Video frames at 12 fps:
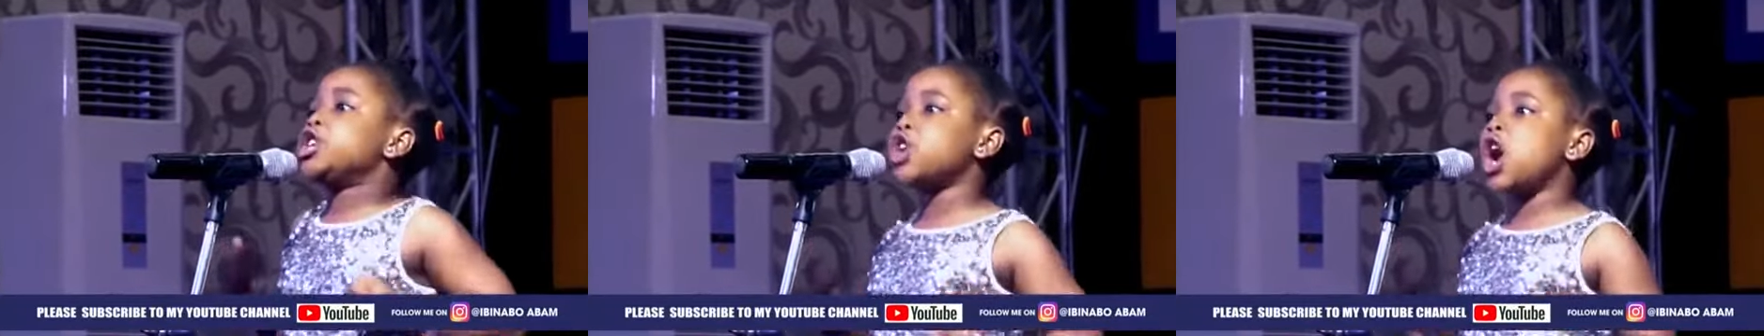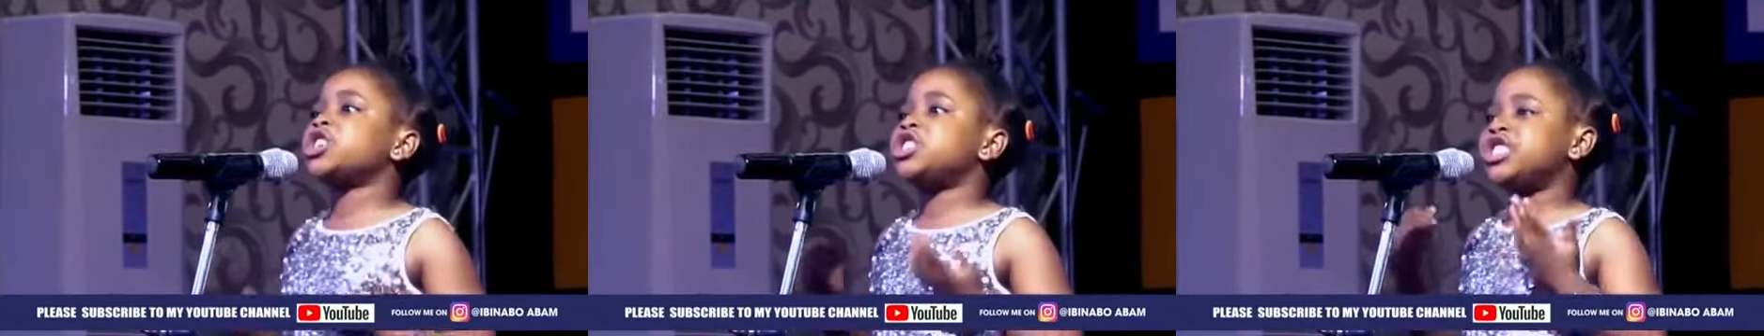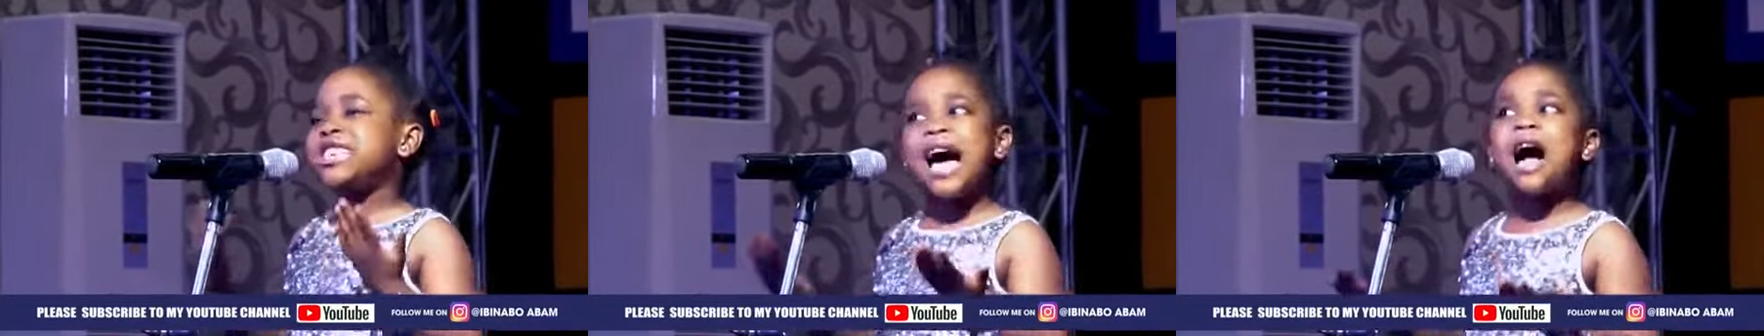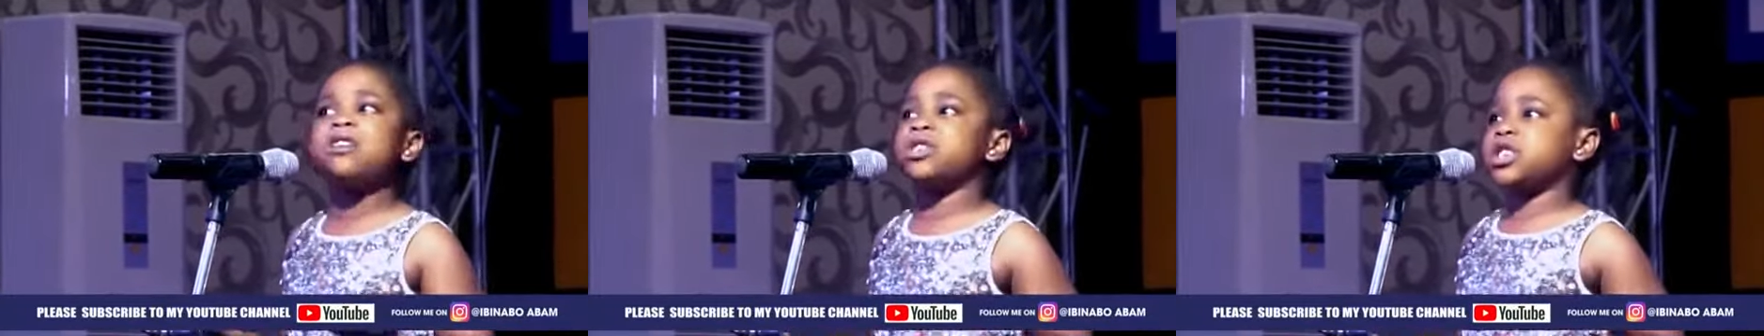Your
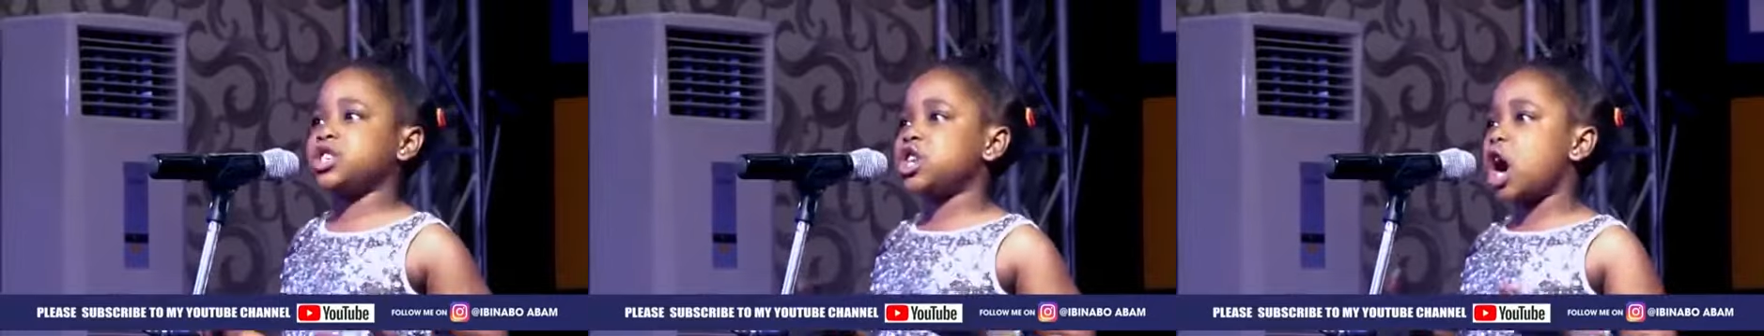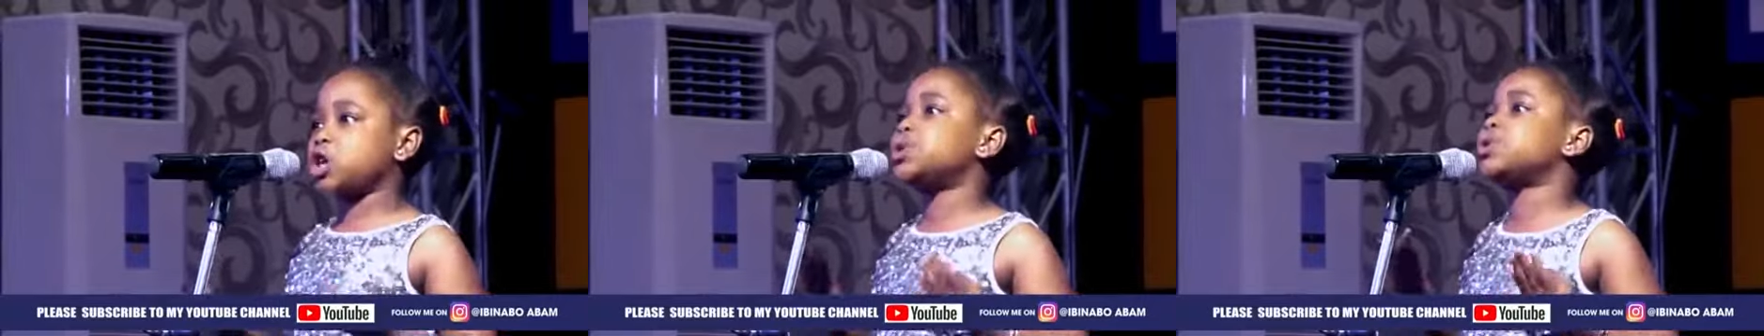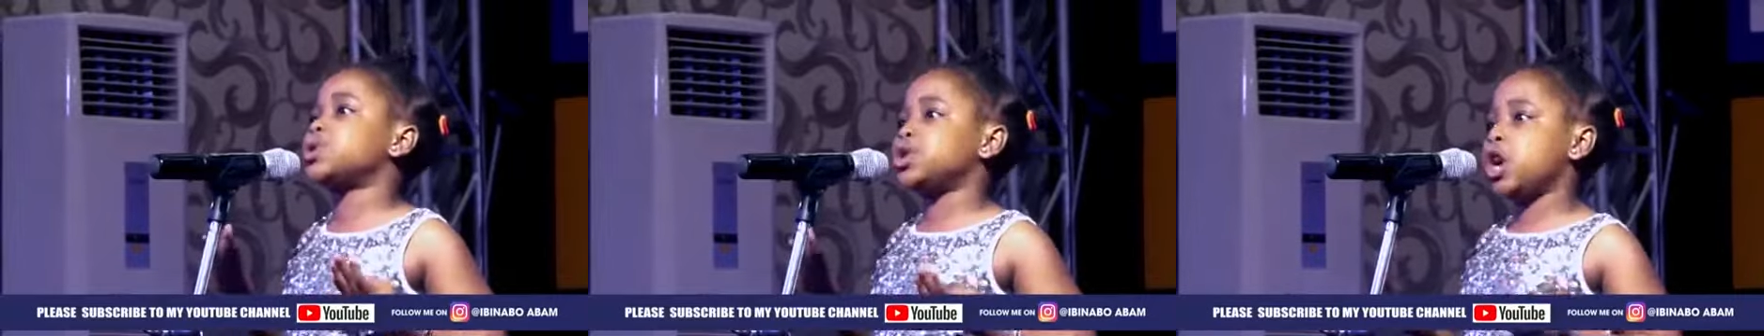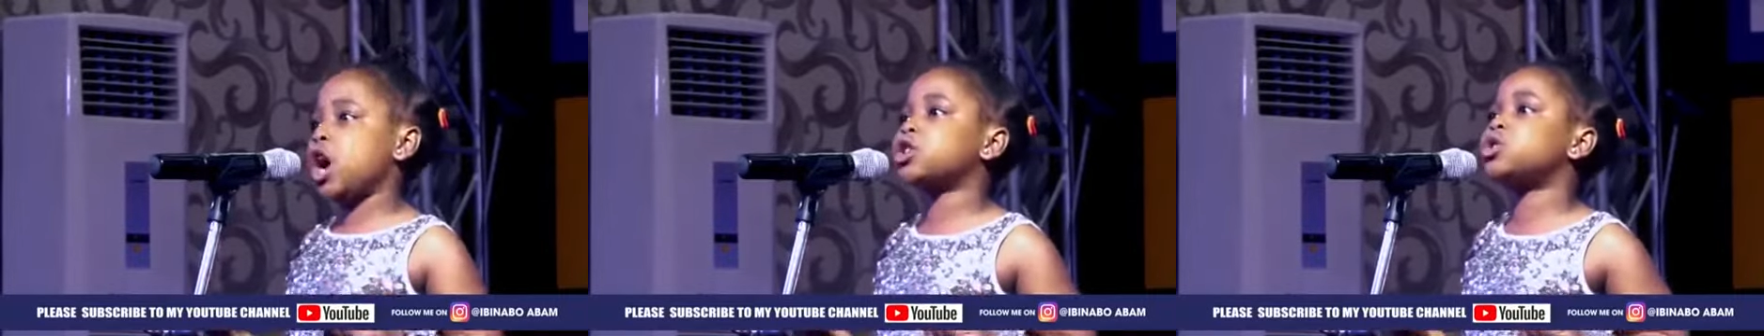child is not too
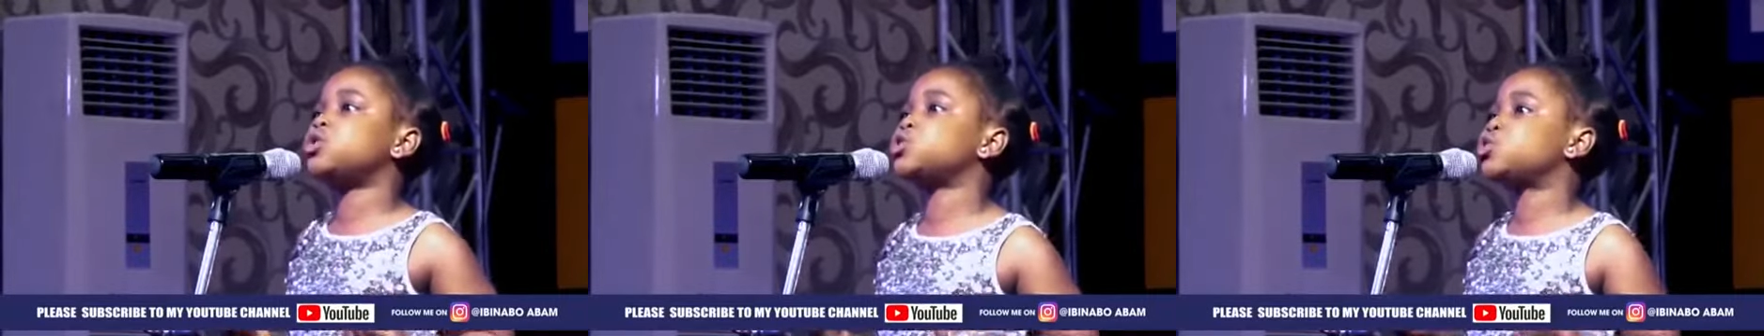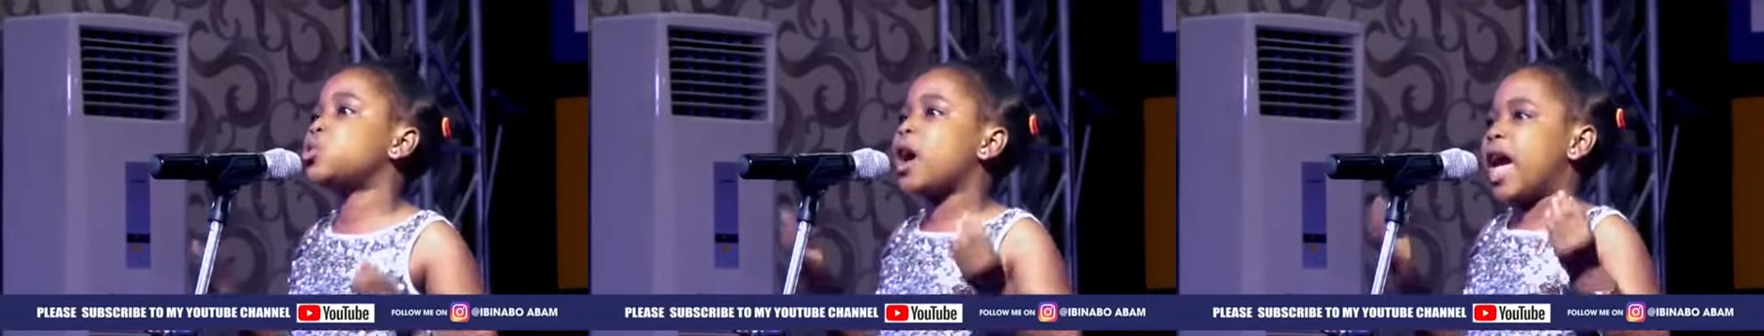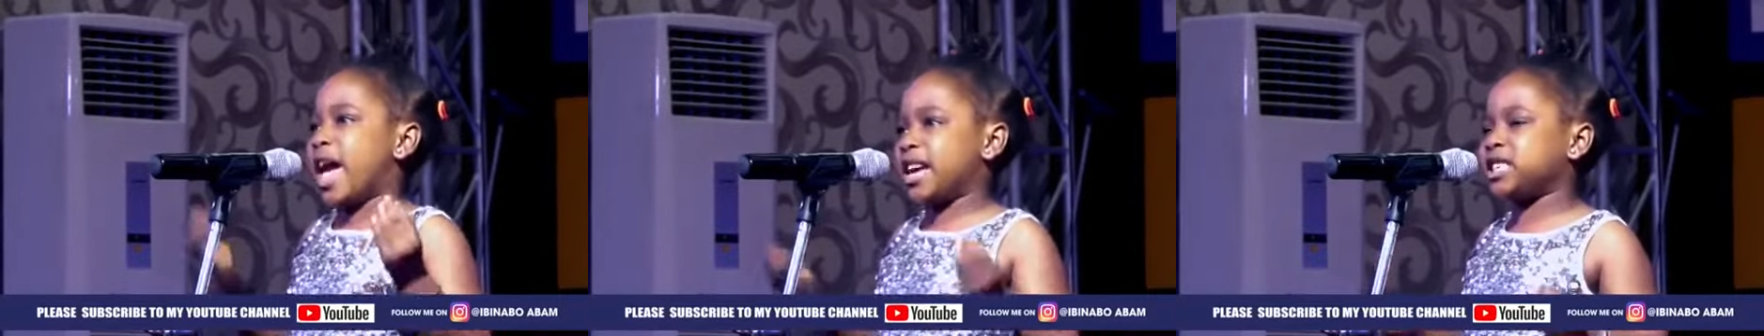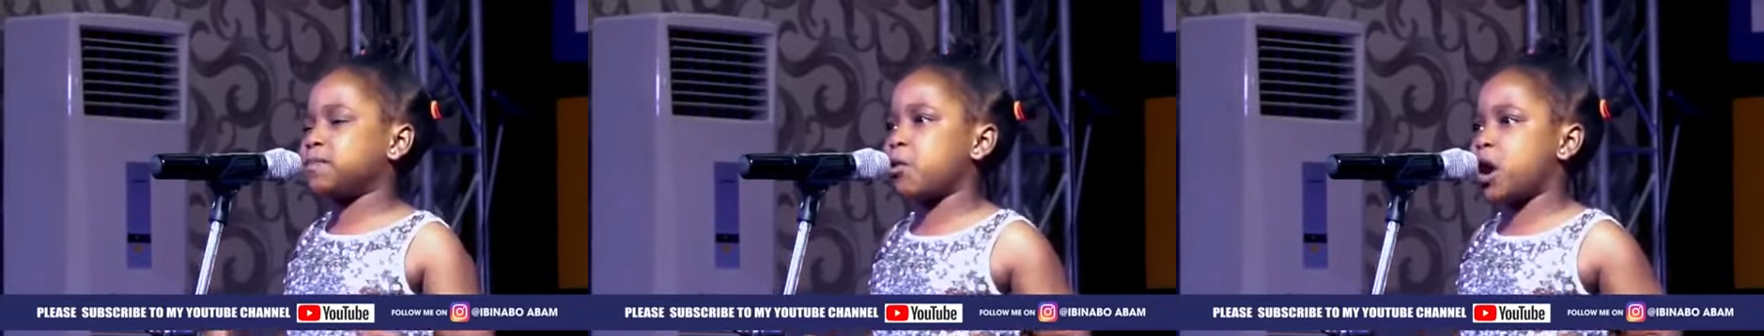young to do
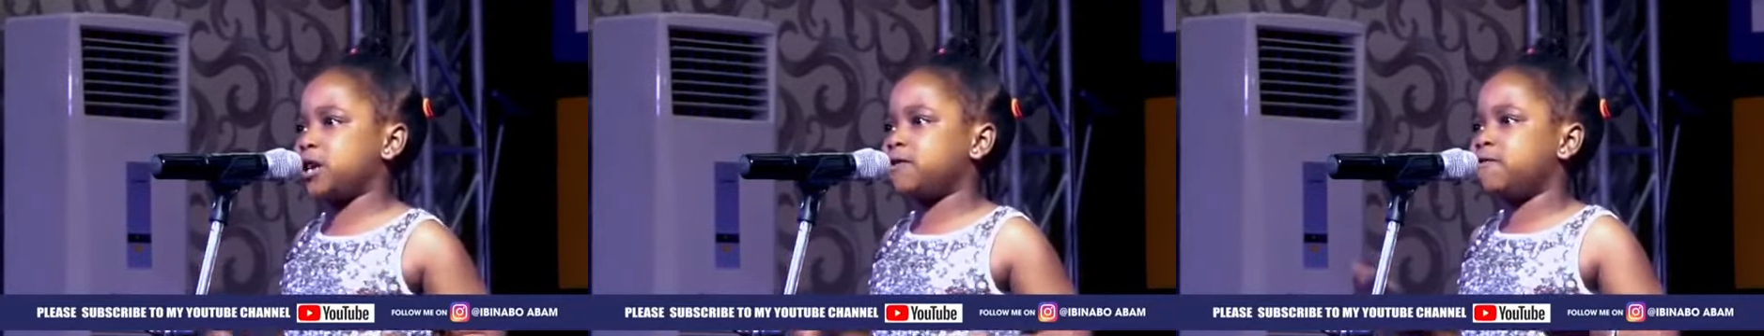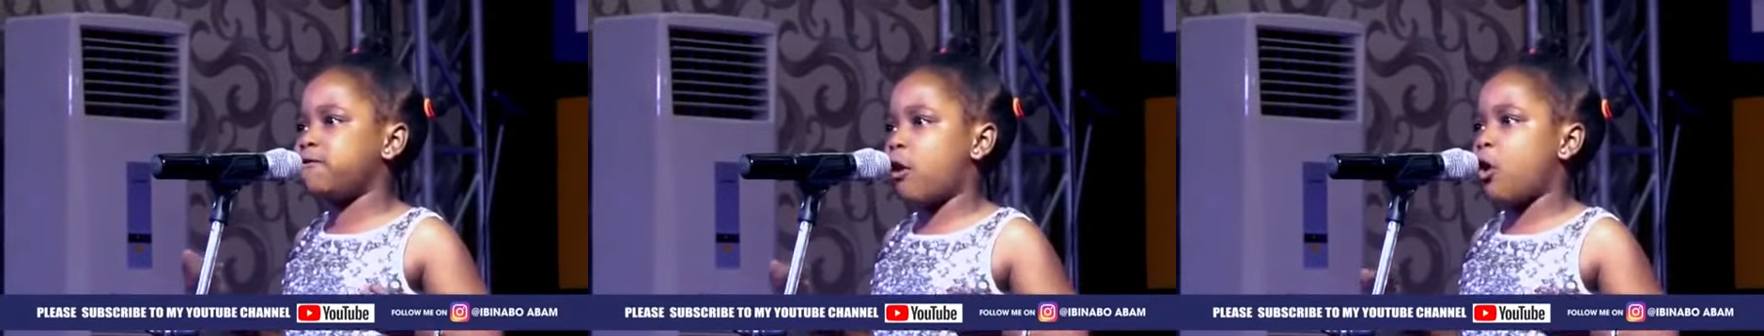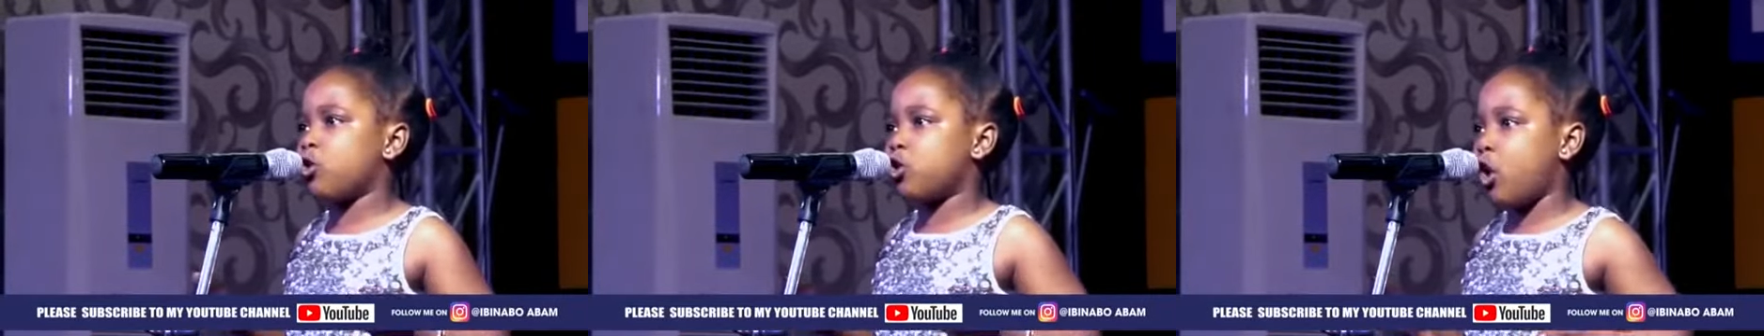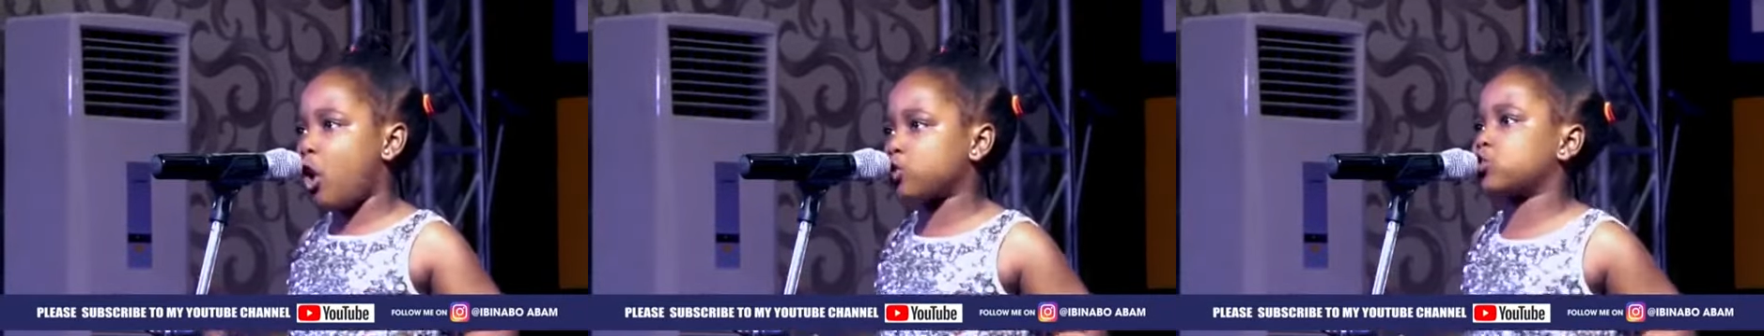exploits for
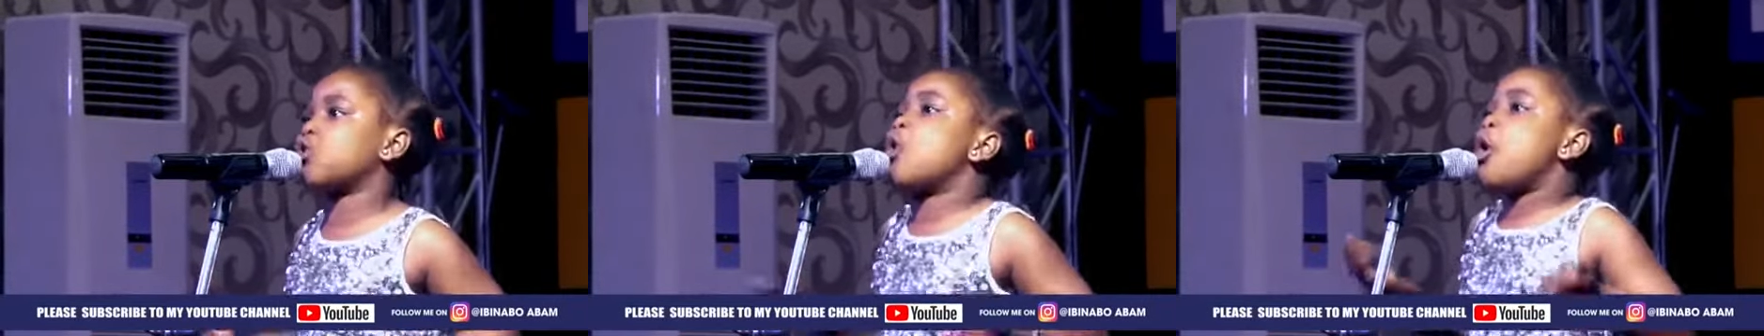God.